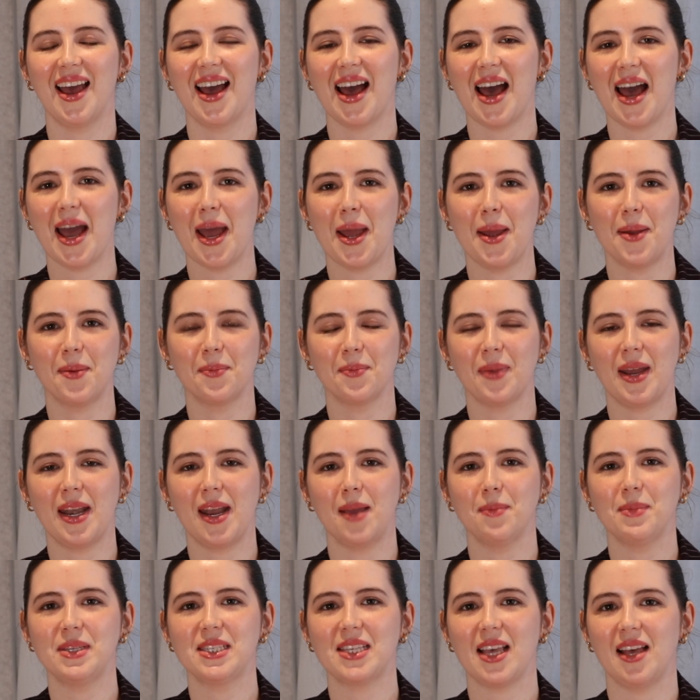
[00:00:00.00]
Hi, my
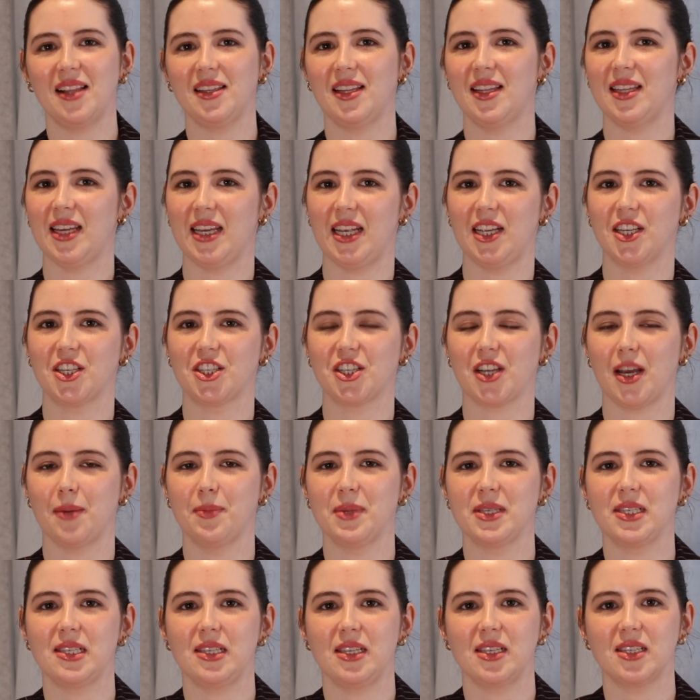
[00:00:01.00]
name is Leitch.
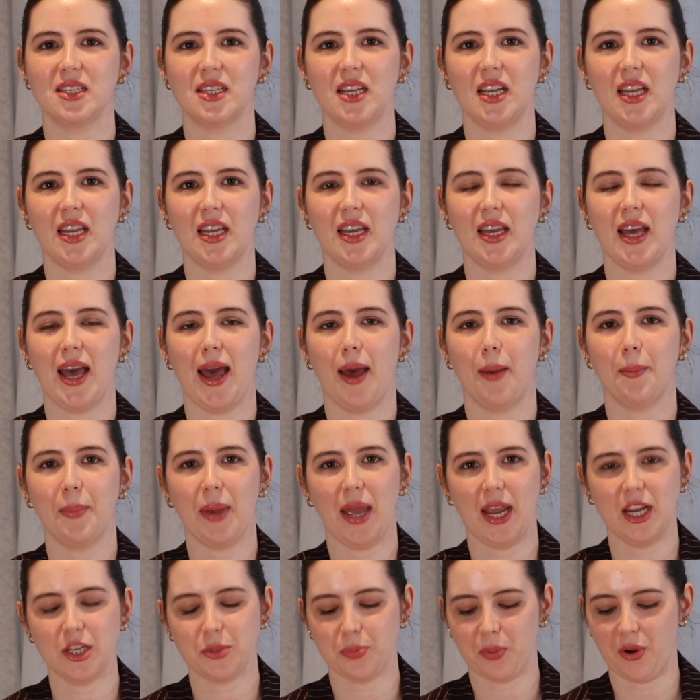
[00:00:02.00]
I'm a solicitor here
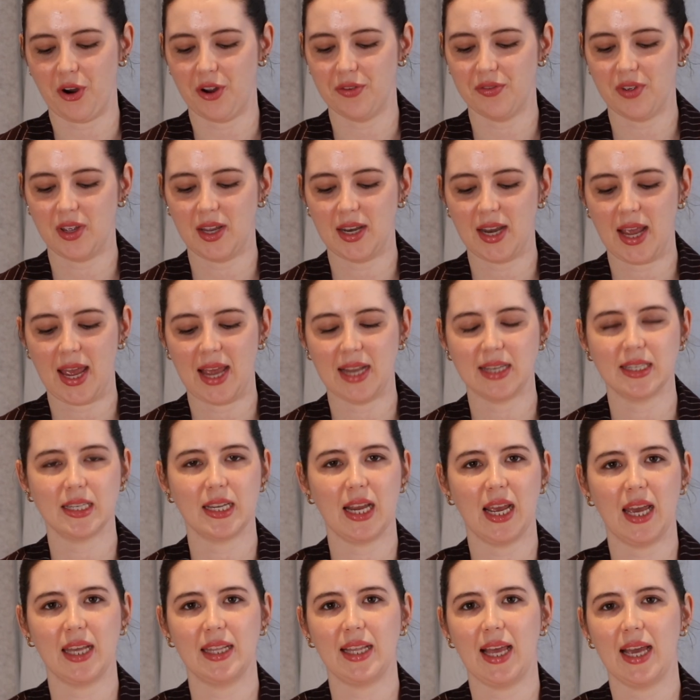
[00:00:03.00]
at Provan, and
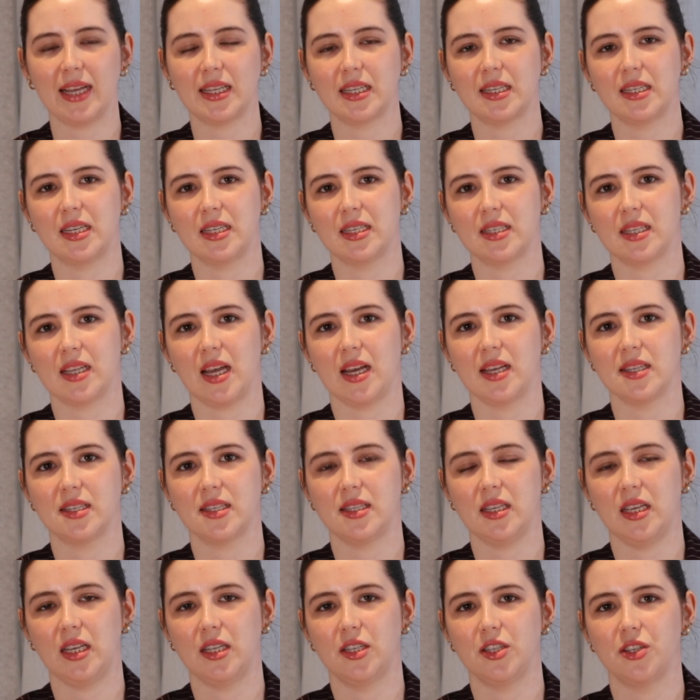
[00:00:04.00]
today I'd like to discuss
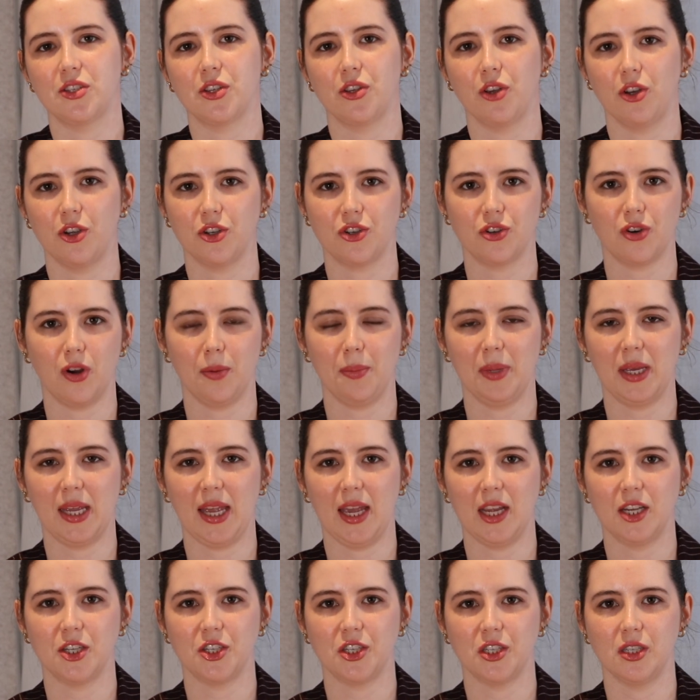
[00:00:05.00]
the disclosure
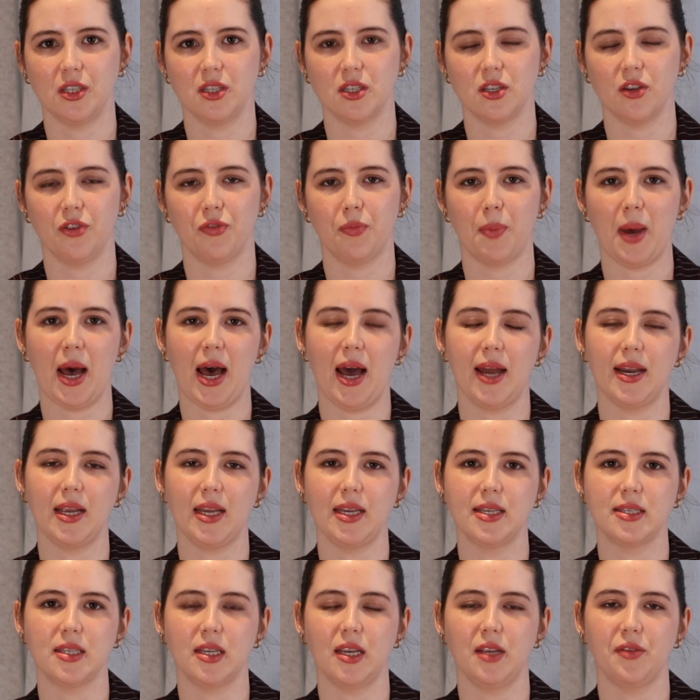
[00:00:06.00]
obligations of
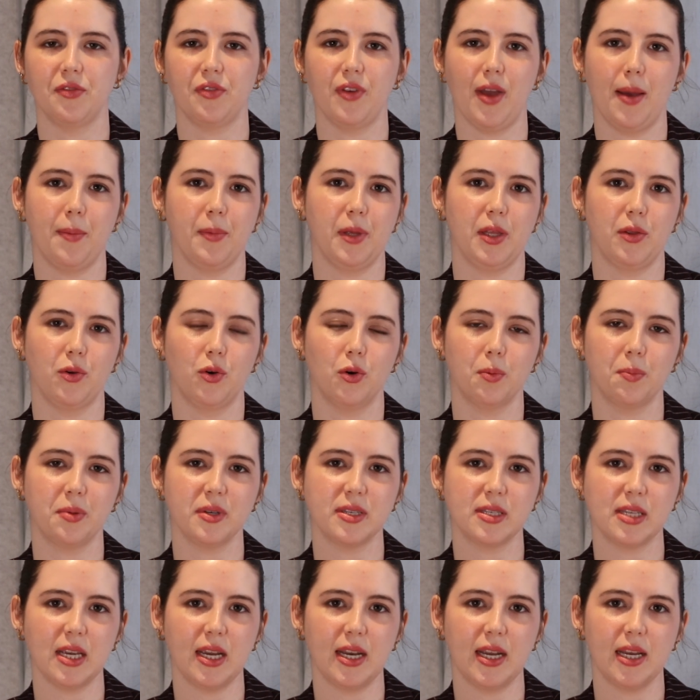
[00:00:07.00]
parties in family law
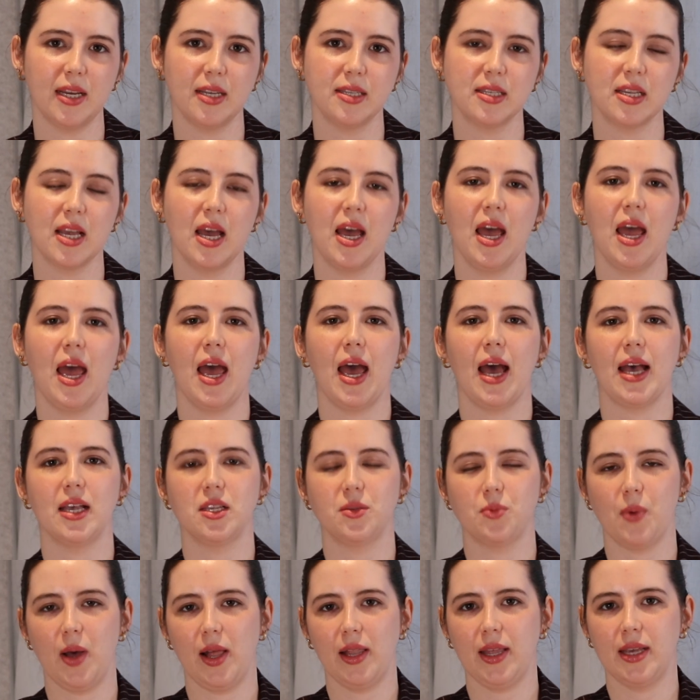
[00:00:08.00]
proceedings,
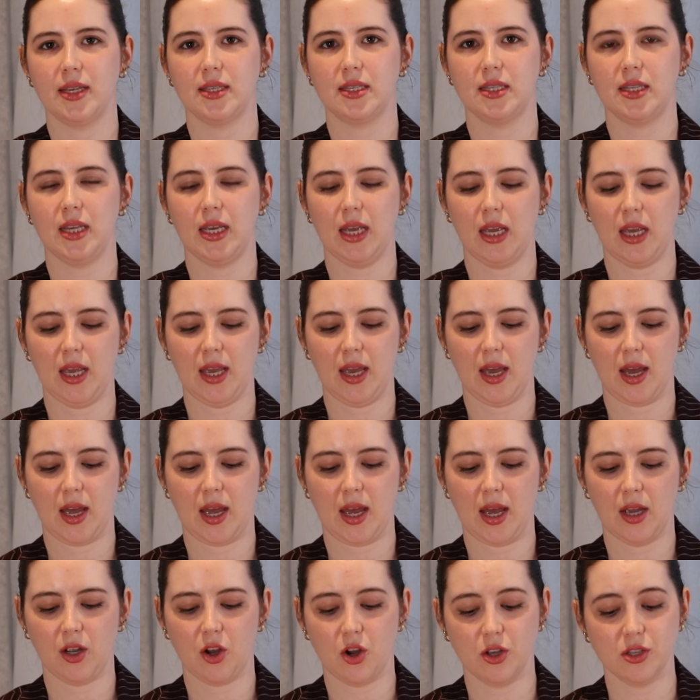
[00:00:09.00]
as well as the
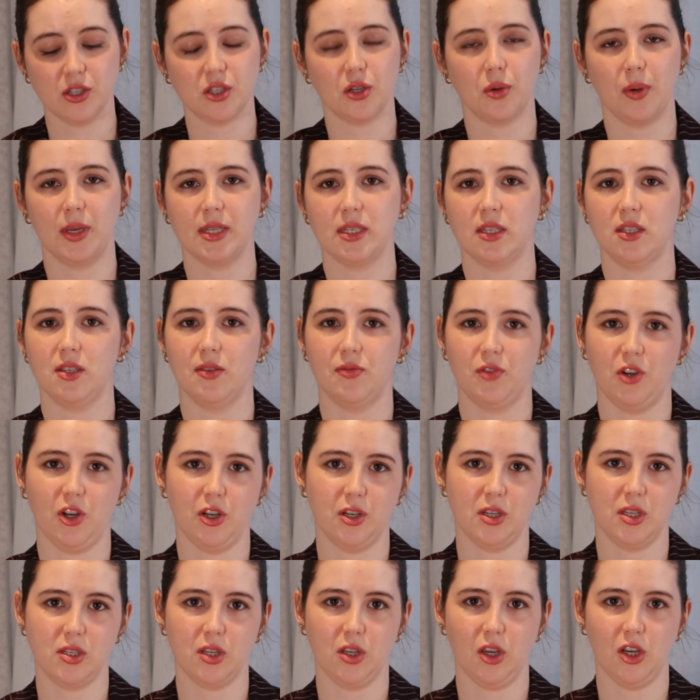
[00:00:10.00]
consequences of
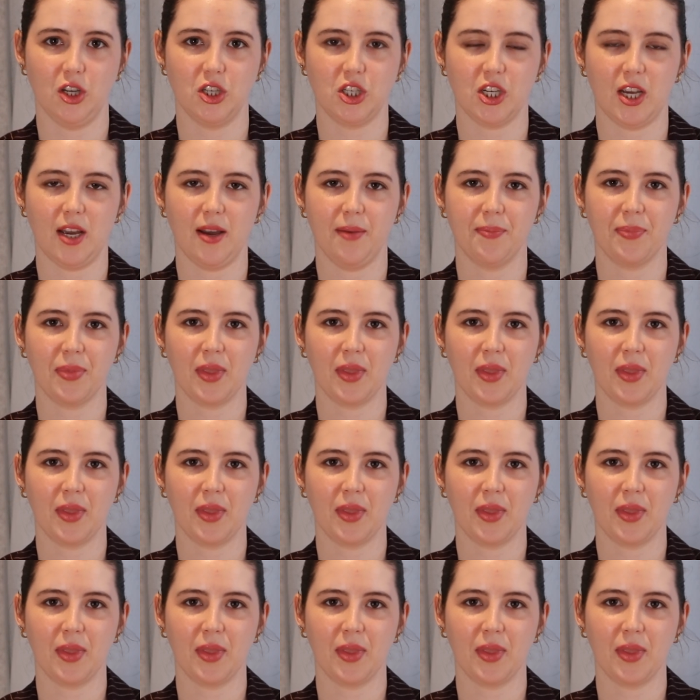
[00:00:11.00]
non-disclosure.